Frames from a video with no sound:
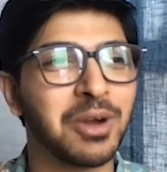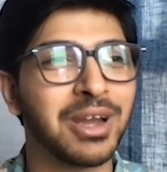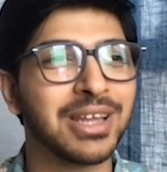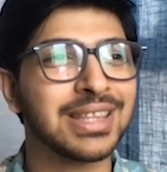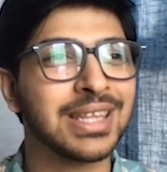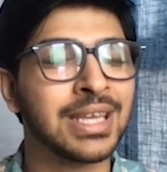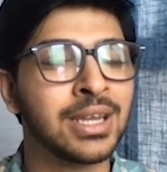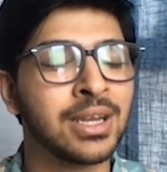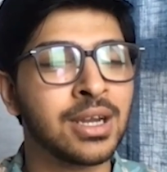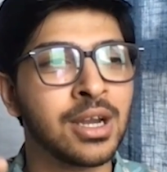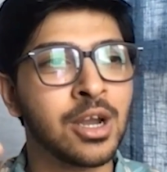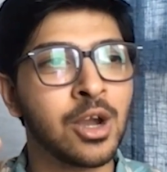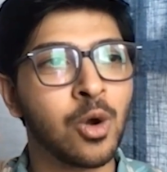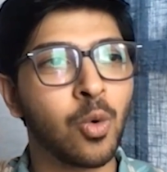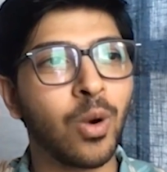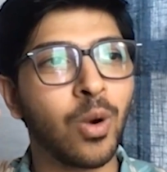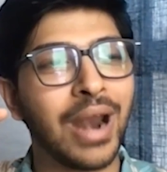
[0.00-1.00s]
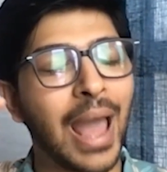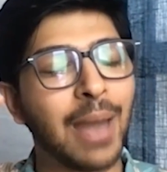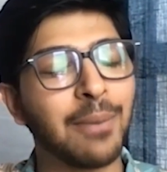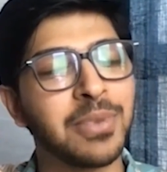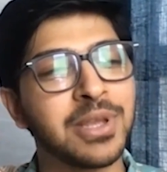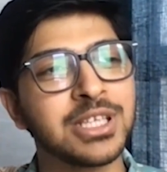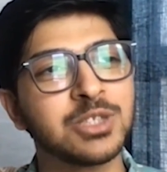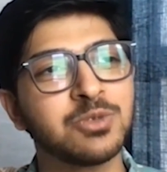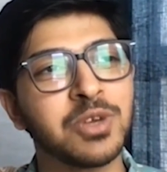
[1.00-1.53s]
I think what
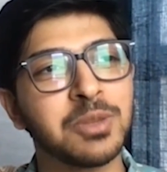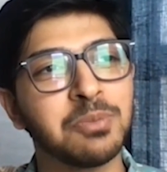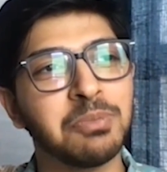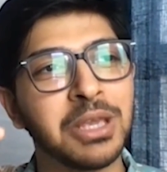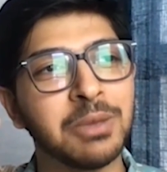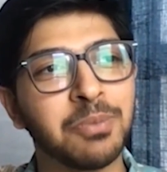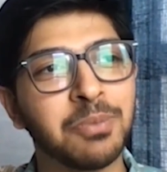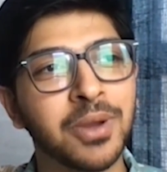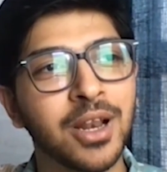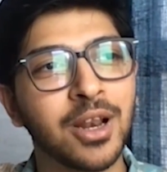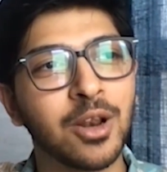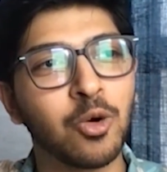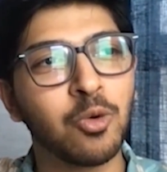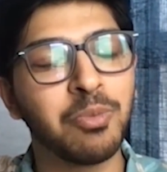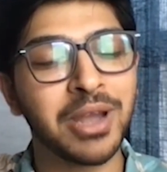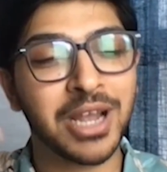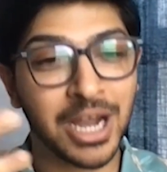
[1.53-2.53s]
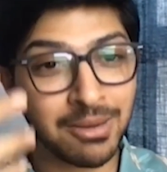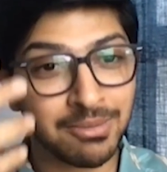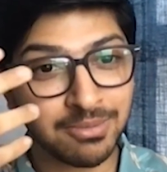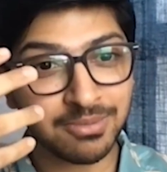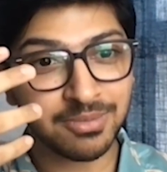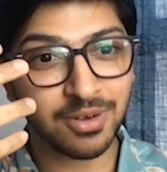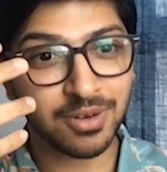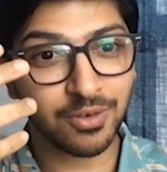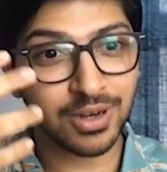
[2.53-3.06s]
happens with people who
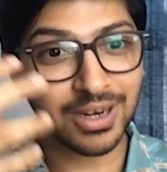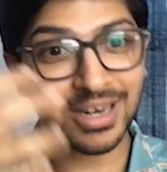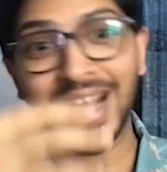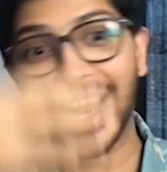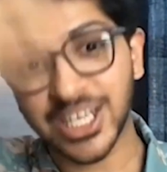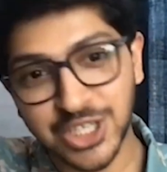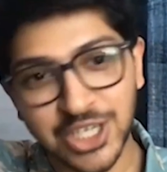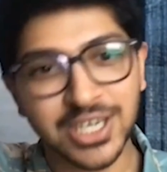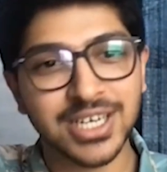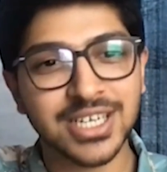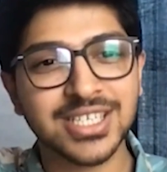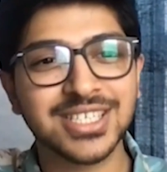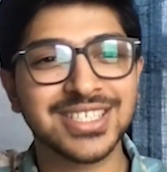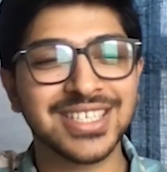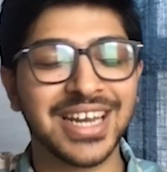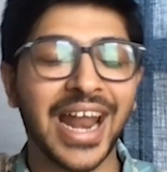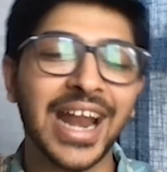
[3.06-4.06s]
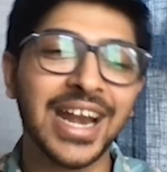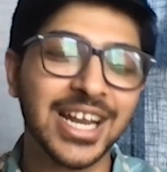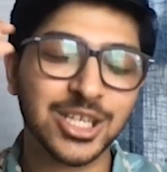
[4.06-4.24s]
become legends, right?